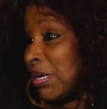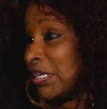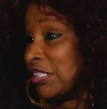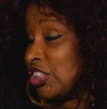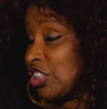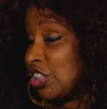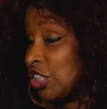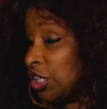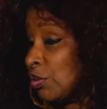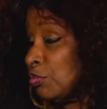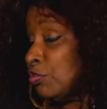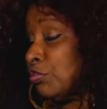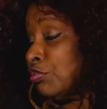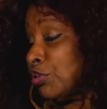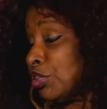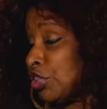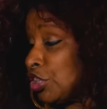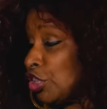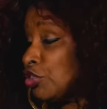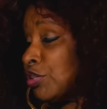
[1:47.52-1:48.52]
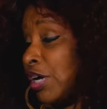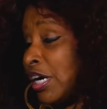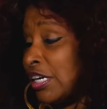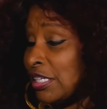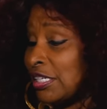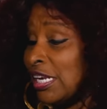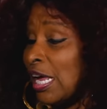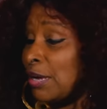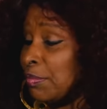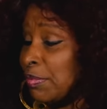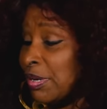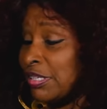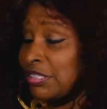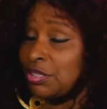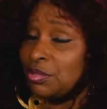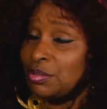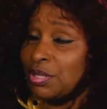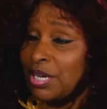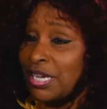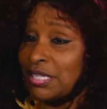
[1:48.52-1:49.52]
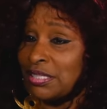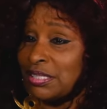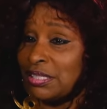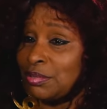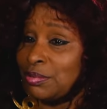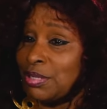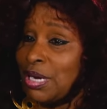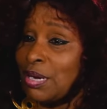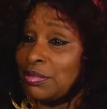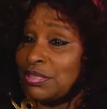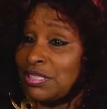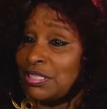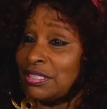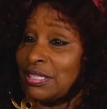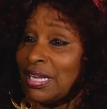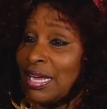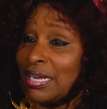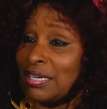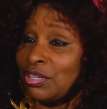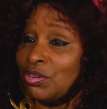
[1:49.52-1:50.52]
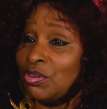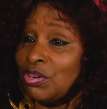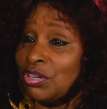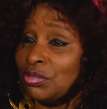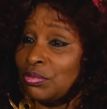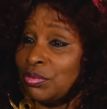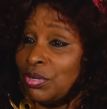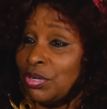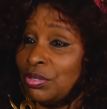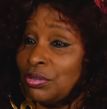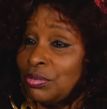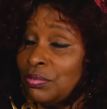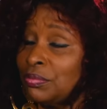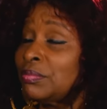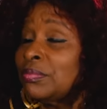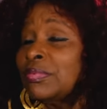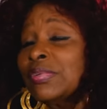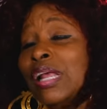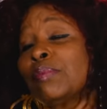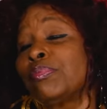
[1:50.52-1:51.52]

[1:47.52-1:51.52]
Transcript: but she, when she tried to climb in my suitcases when I was had to go on the road, mm-hmm.